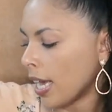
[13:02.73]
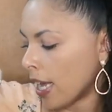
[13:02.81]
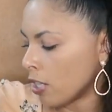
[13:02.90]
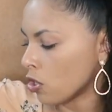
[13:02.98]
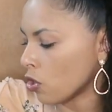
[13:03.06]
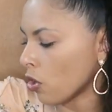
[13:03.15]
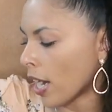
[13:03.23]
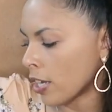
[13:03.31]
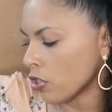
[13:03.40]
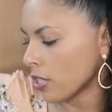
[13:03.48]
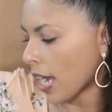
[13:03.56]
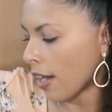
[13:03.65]
And so
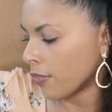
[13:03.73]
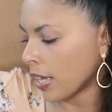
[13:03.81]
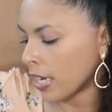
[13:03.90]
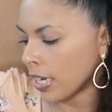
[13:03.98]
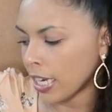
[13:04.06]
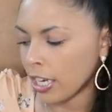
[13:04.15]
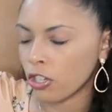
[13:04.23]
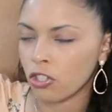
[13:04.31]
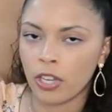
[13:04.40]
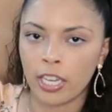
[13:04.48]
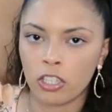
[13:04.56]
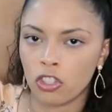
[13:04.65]
I just have that in here so I